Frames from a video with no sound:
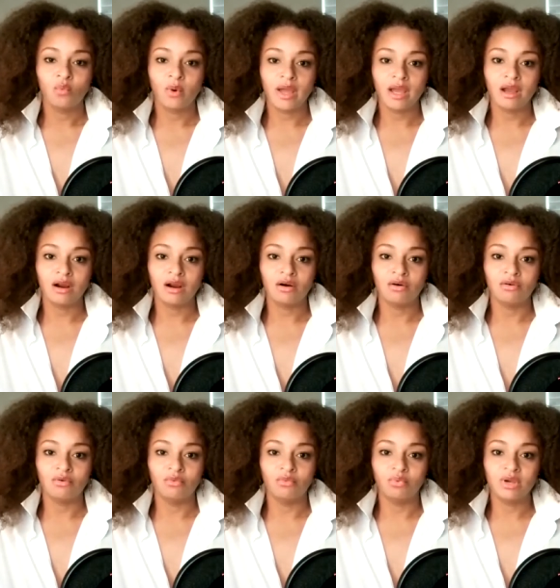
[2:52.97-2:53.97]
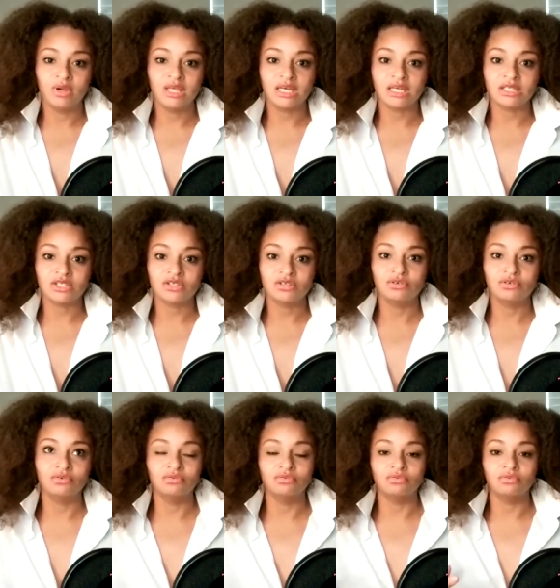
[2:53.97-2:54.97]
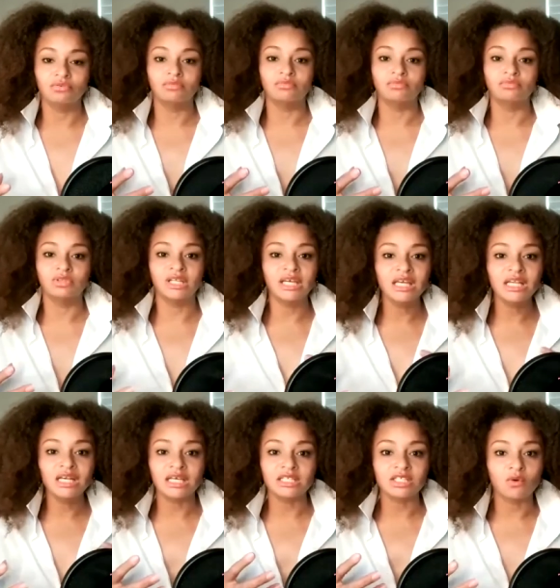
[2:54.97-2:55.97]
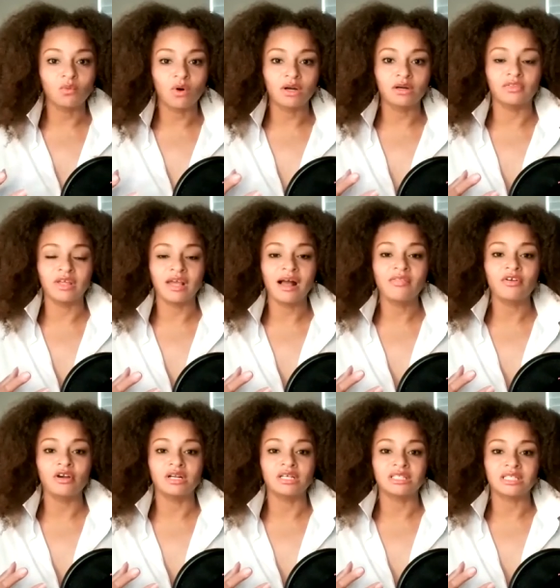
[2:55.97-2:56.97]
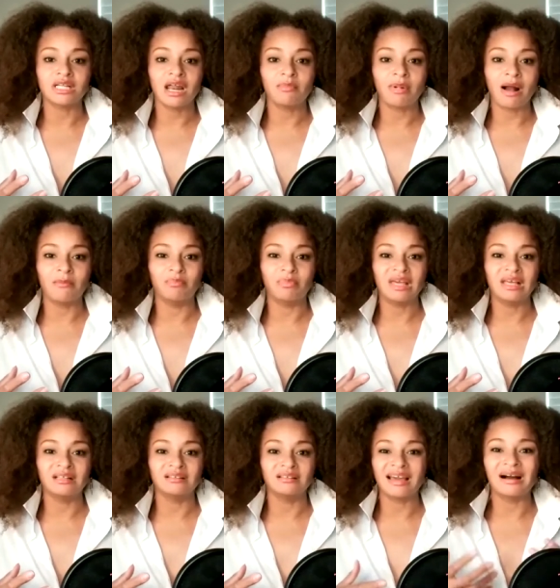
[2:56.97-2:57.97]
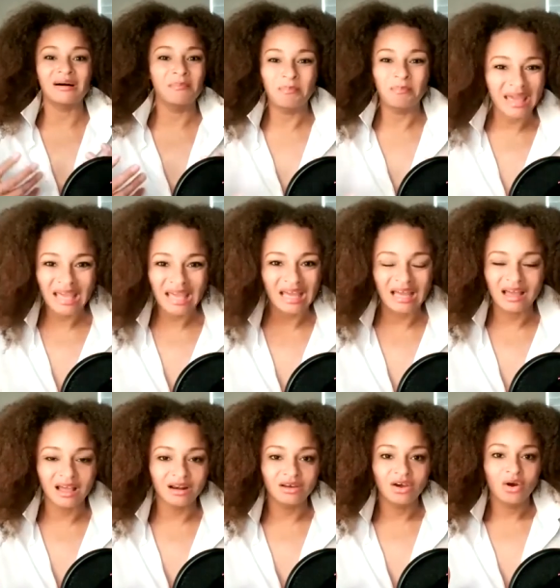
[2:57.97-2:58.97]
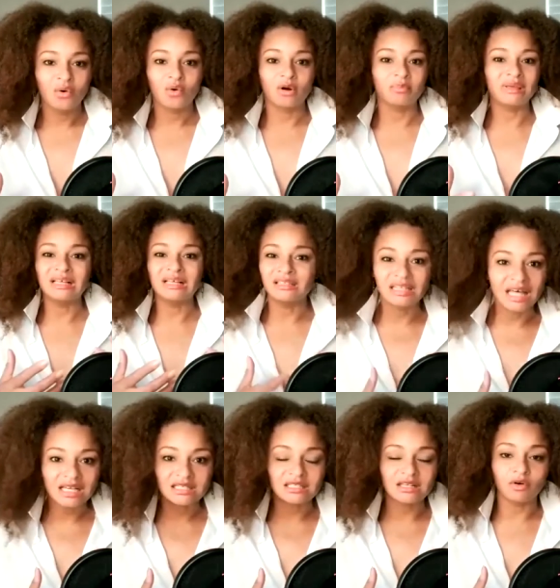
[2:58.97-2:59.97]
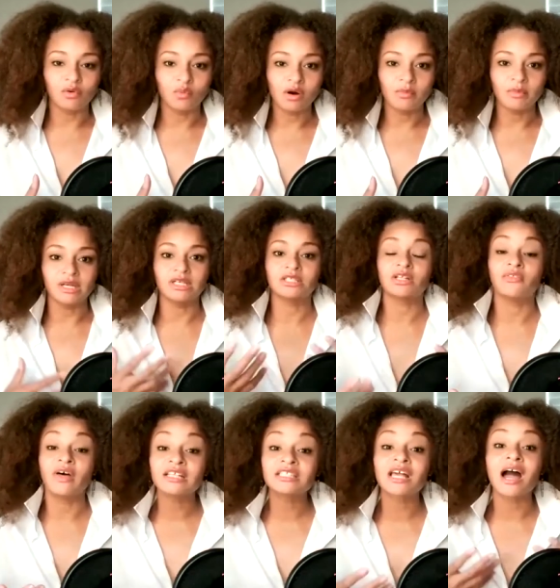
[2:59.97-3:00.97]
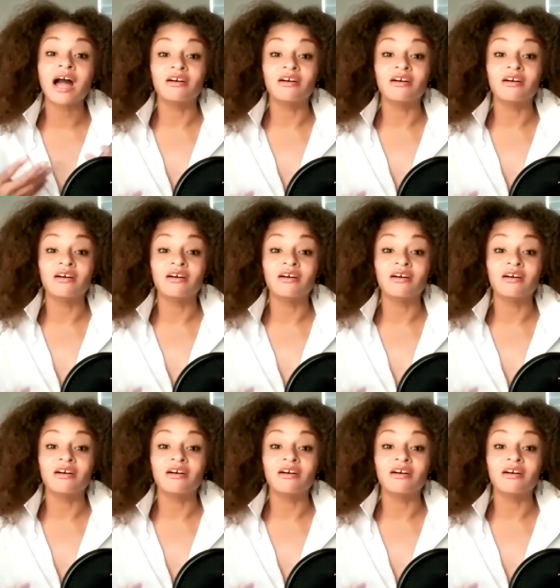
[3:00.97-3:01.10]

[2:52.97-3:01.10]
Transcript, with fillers: where we get to lean into one or the other. And it's not about being like a man or being less of a woman. And so that's